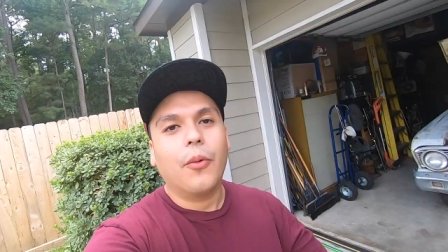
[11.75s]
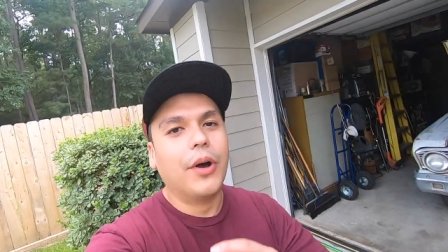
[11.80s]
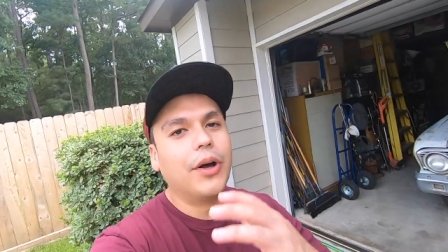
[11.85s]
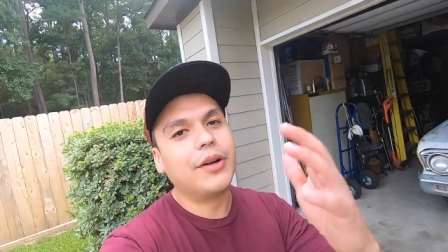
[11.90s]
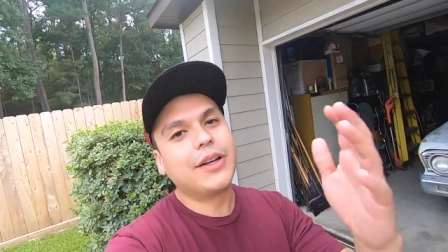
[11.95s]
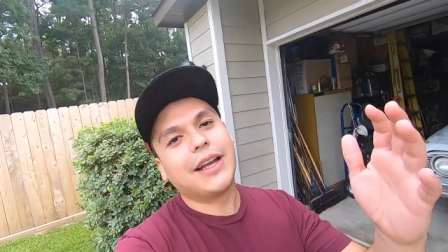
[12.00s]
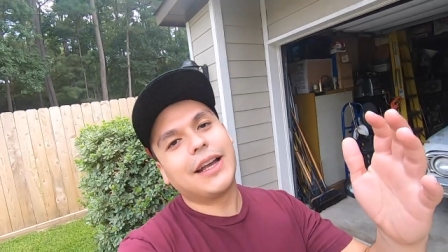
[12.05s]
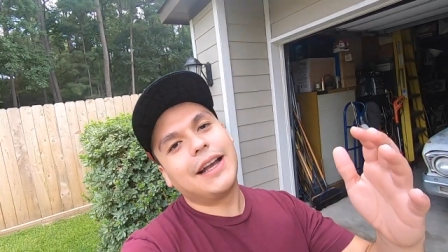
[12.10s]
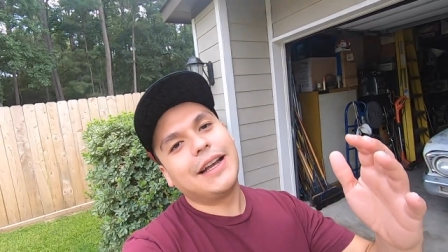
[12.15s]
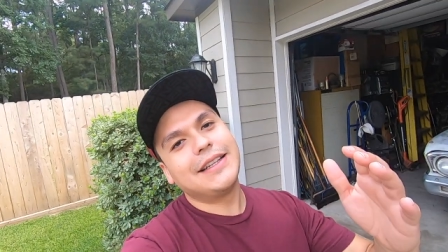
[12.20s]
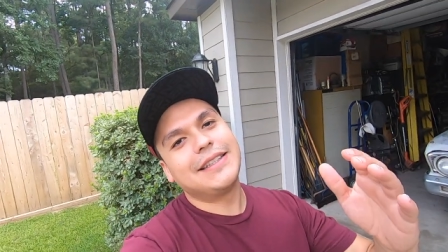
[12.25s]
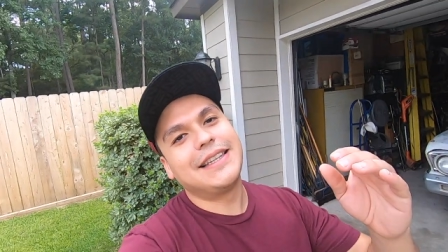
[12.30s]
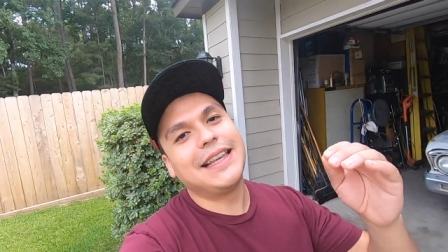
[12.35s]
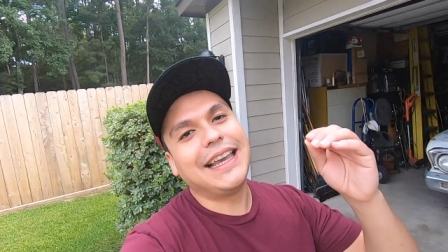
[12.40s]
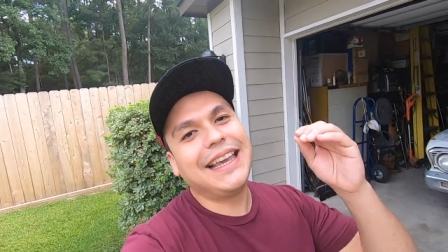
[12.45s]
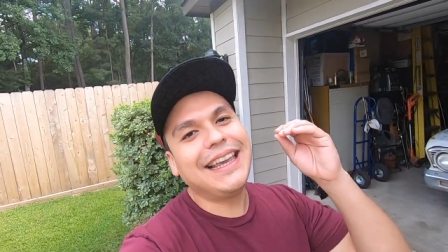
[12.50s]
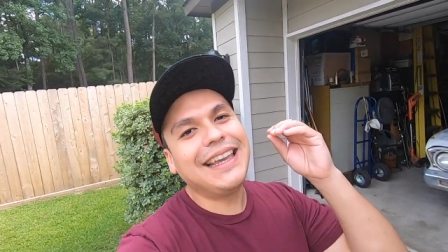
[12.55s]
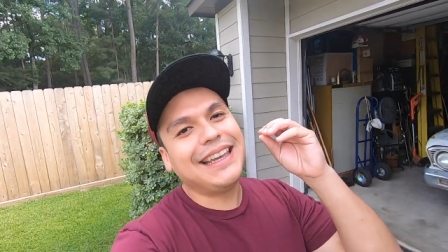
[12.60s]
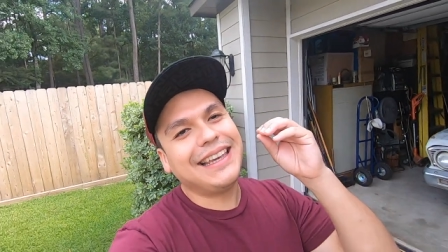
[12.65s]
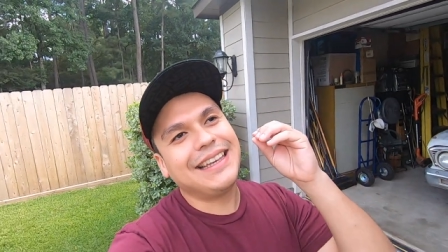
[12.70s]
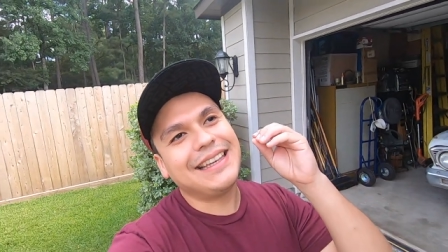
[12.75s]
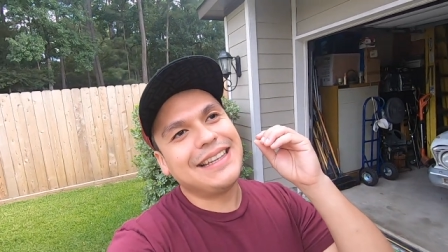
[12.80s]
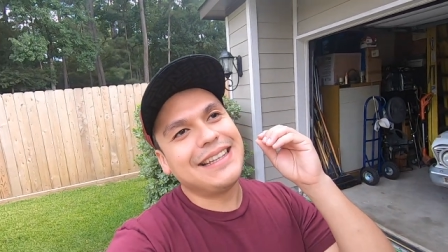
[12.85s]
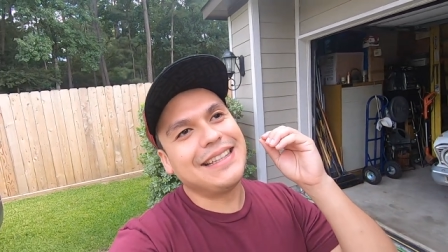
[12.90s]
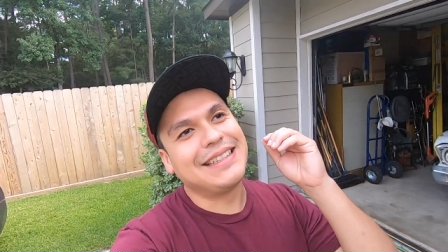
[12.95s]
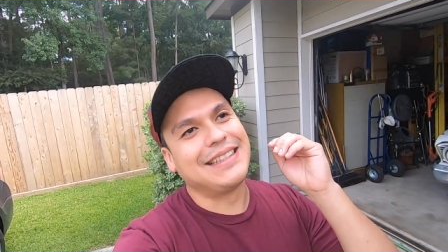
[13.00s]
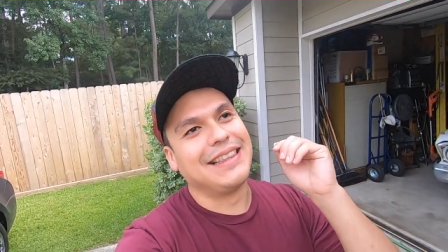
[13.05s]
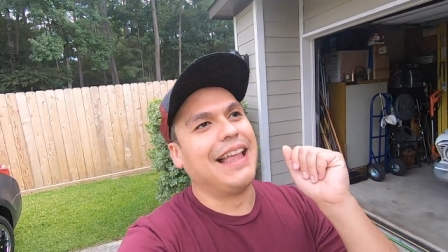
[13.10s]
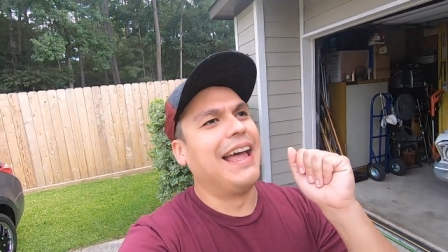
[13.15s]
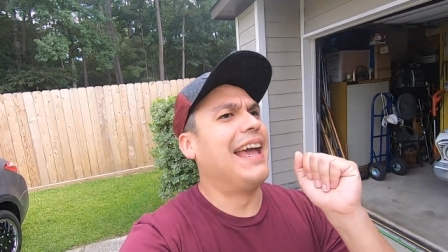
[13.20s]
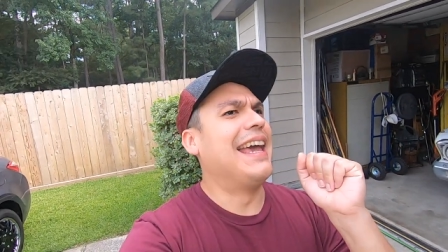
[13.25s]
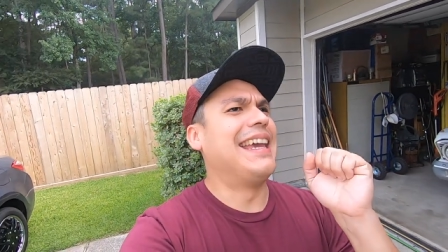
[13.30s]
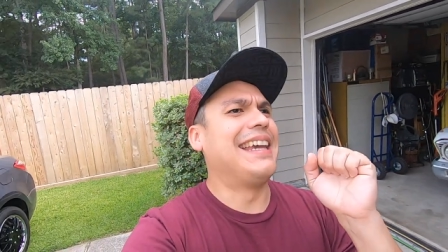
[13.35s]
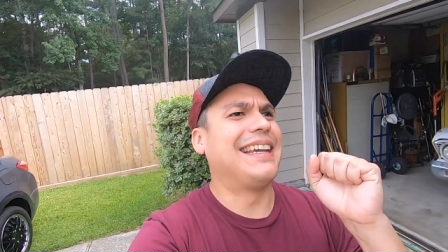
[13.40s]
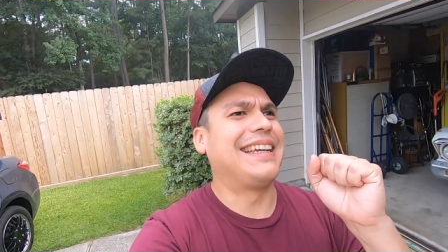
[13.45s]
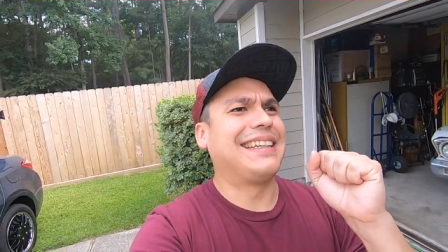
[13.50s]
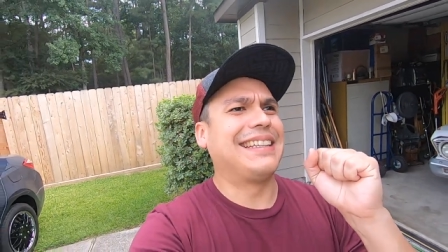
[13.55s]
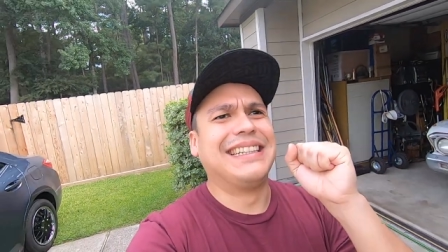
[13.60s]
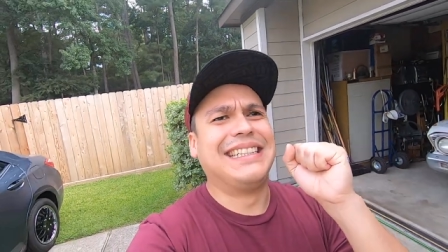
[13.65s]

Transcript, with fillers: Well, guys, it is like